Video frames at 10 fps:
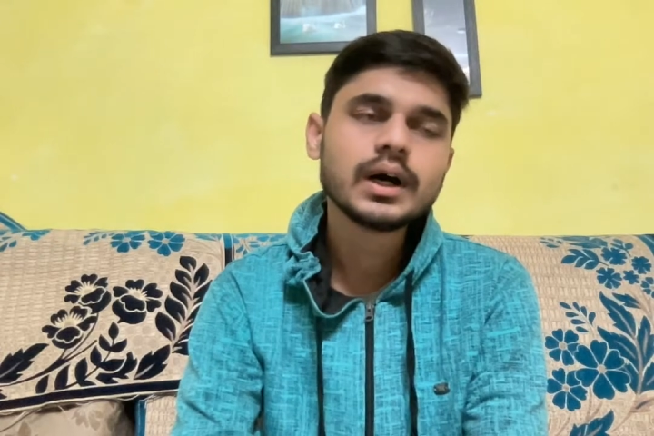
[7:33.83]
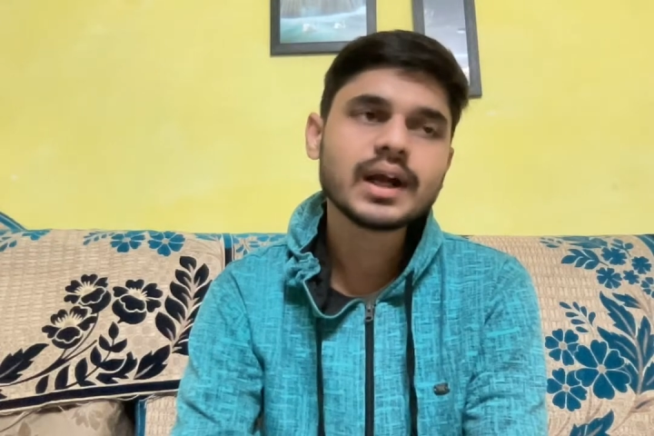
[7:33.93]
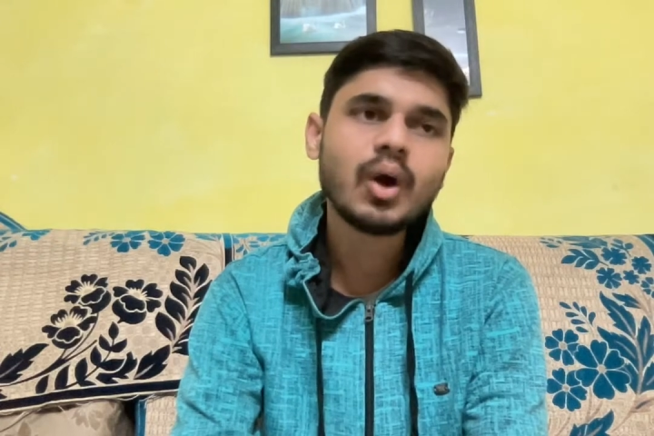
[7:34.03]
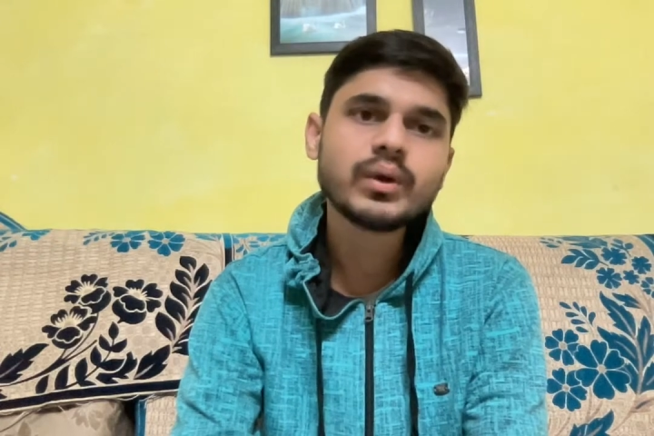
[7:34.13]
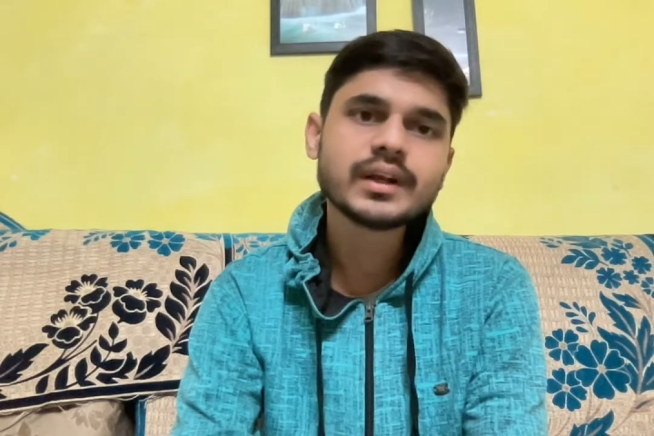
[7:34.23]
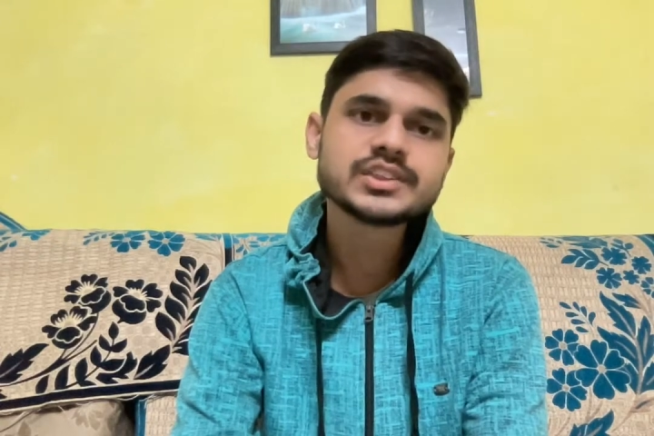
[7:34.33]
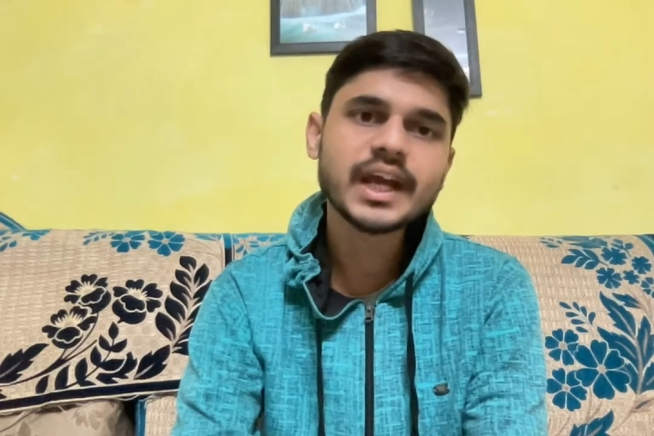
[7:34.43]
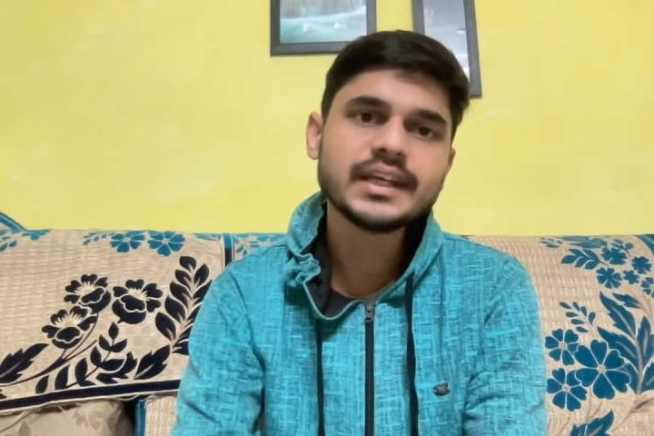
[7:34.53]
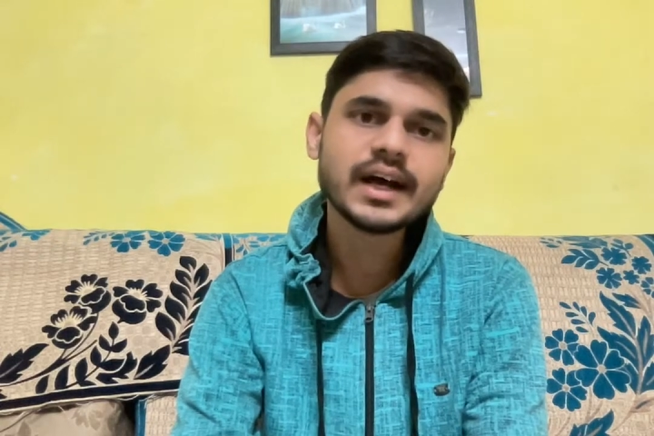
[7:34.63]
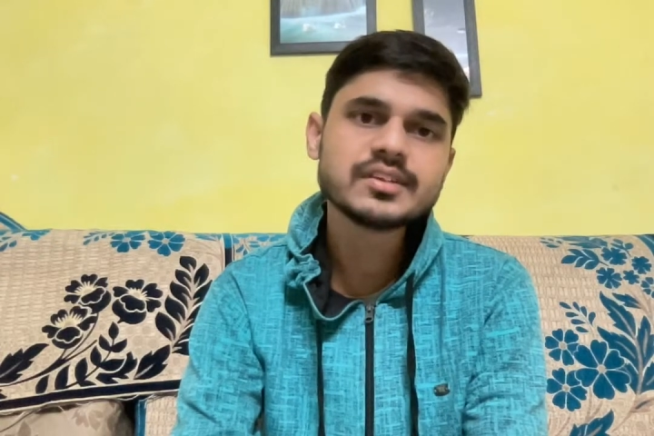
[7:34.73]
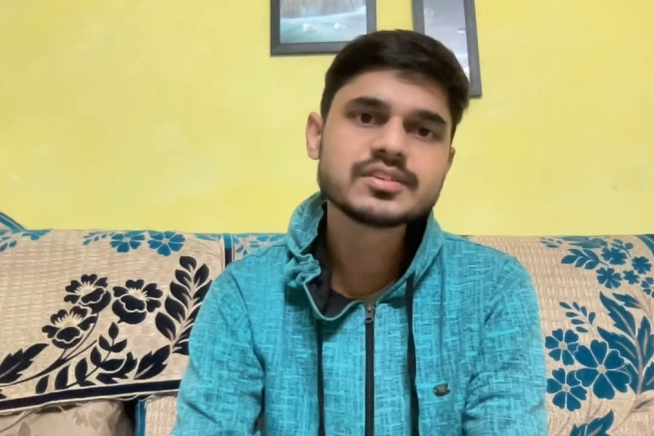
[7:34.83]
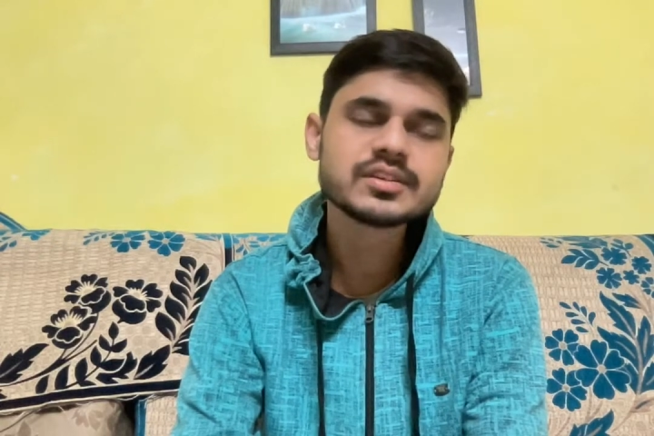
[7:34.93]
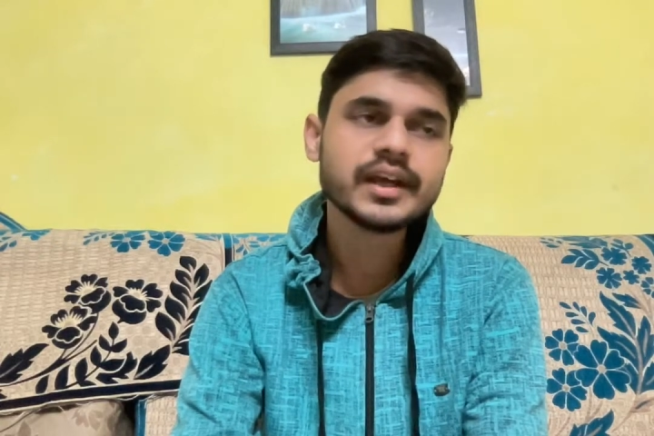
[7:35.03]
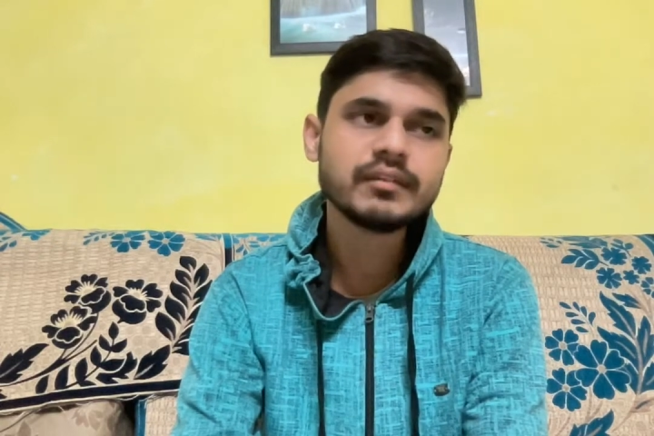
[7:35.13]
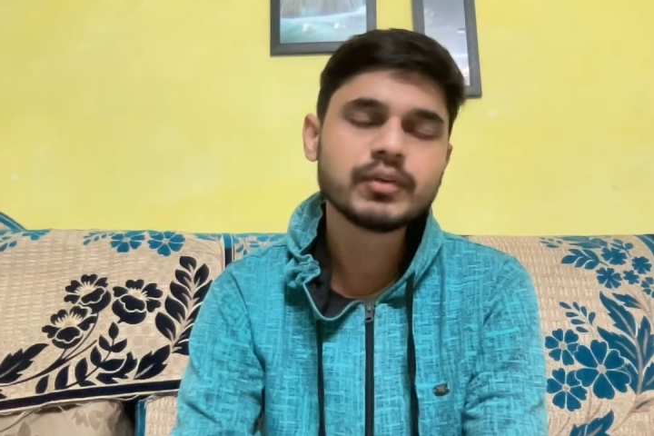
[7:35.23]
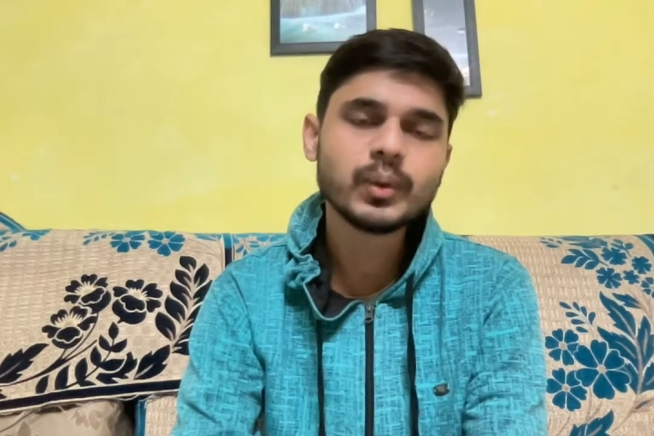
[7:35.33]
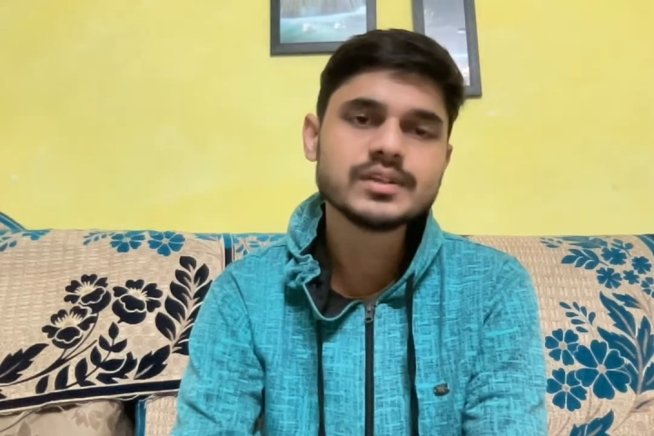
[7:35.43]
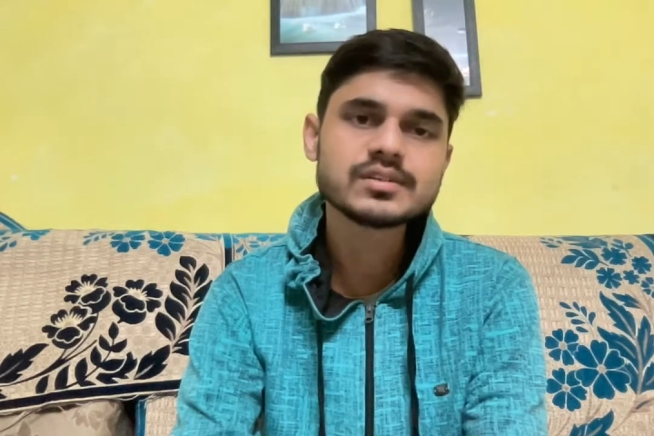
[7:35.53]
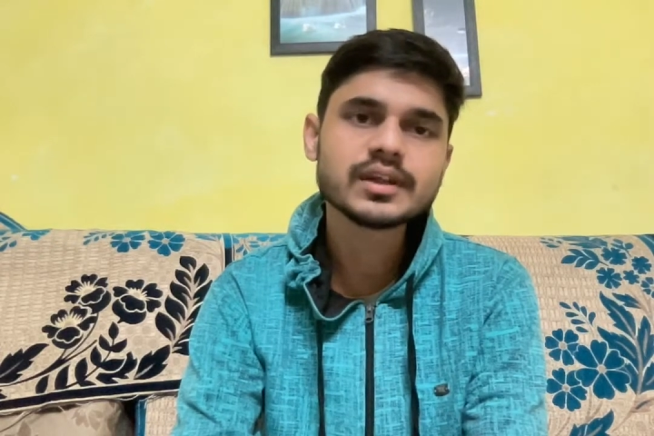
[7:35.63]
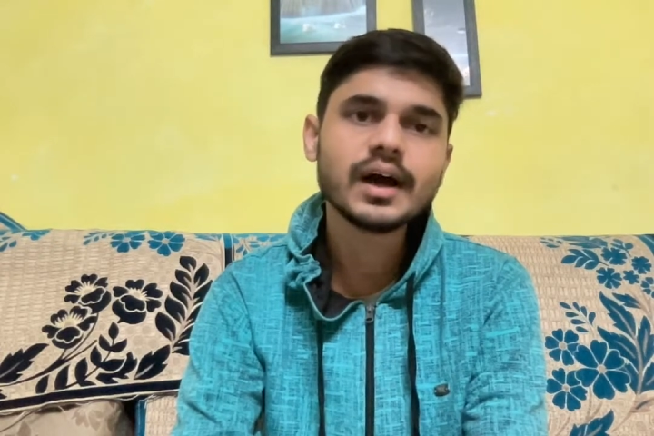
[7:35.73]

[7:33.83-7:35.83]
counter China's influence,